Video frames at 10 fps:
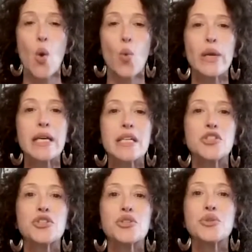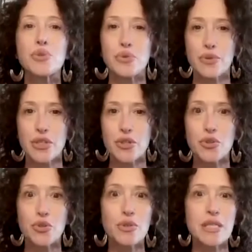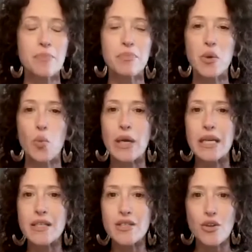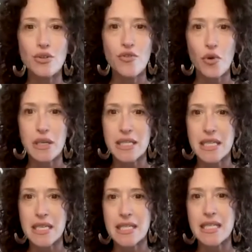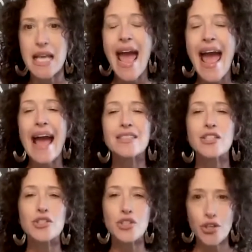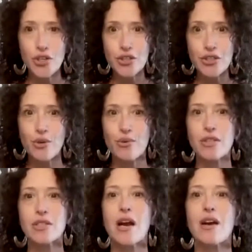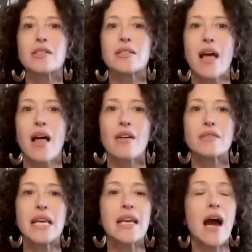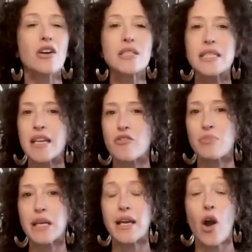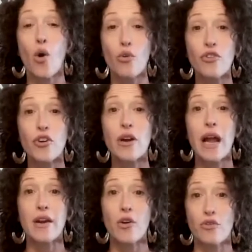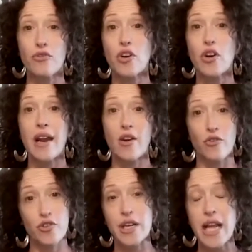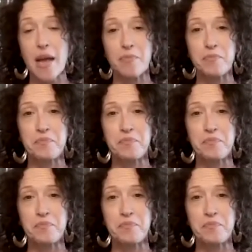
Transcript: We can choose to simply witness those voices and to turn towards ourselves and our state of being over and over and over again.